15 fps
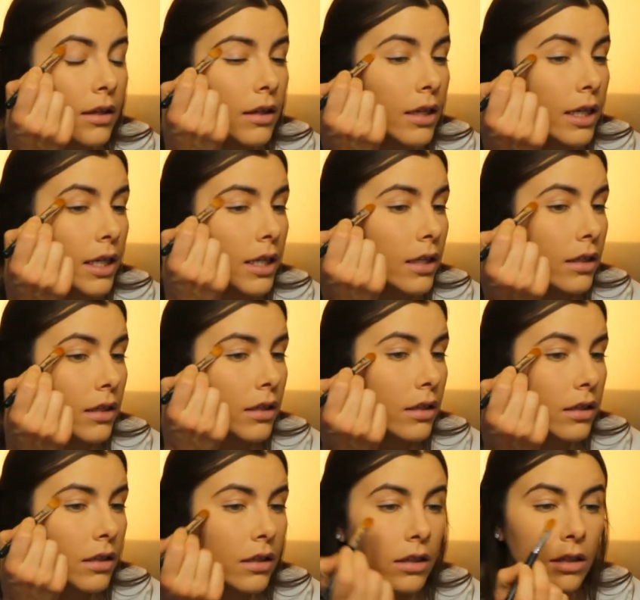clean.
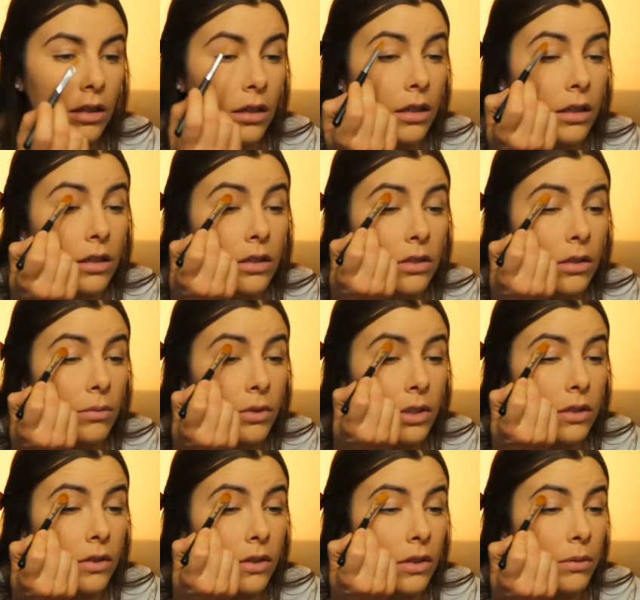So I'm
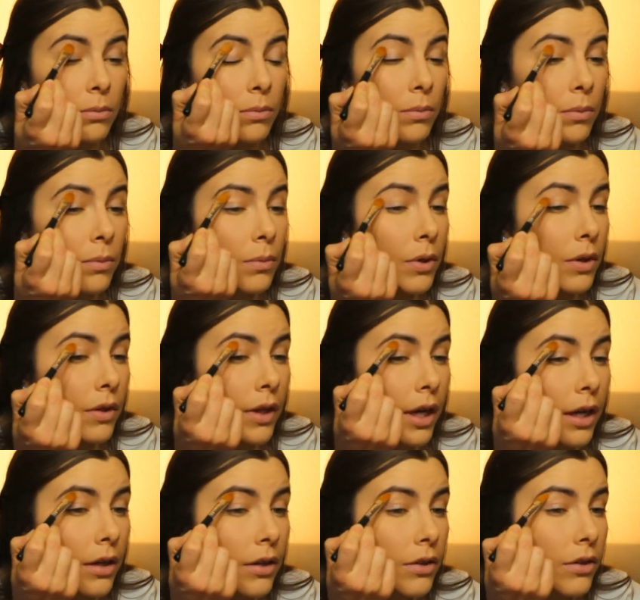just gonna put
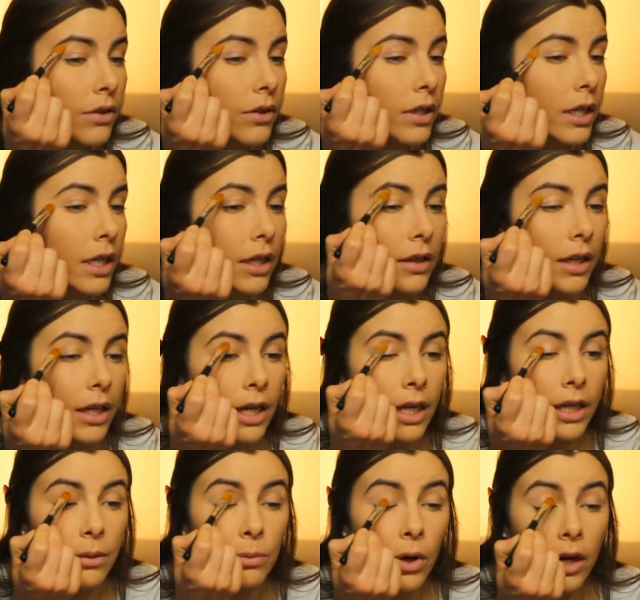that underneath, and
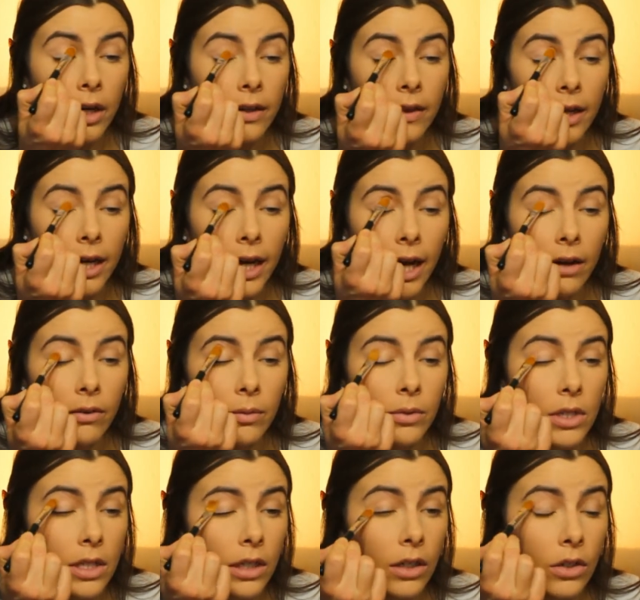any product that I have I'm
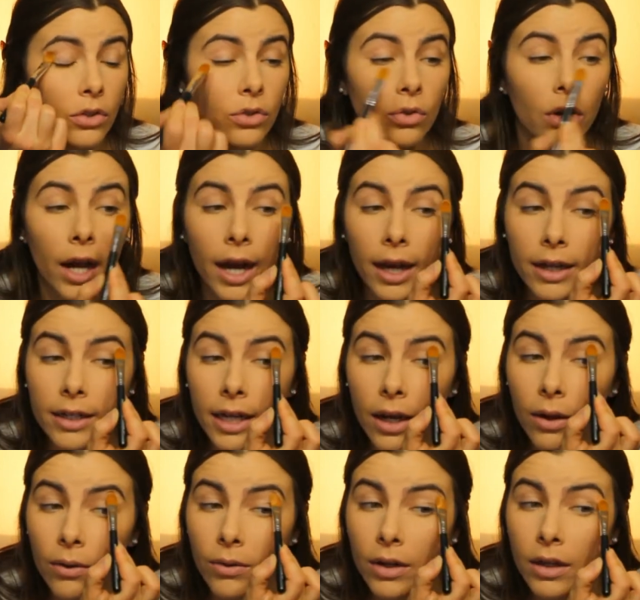just gonna drag
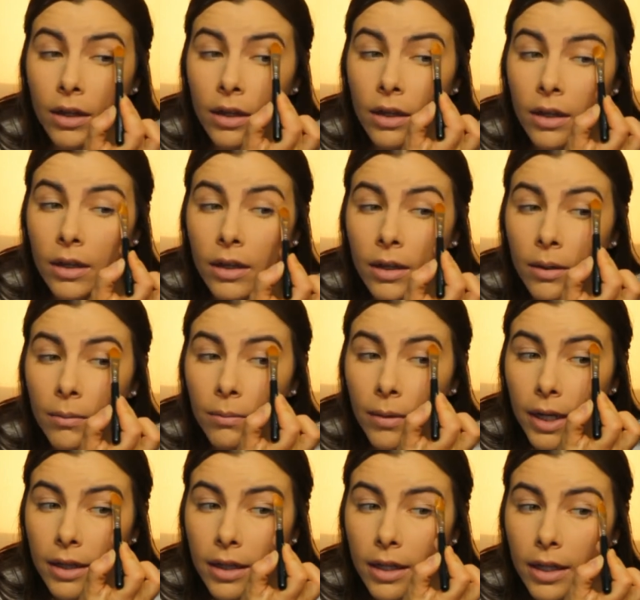down
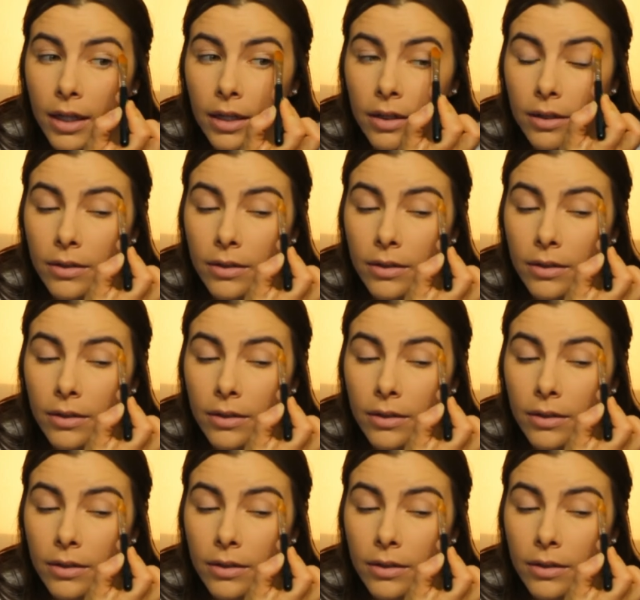my lid.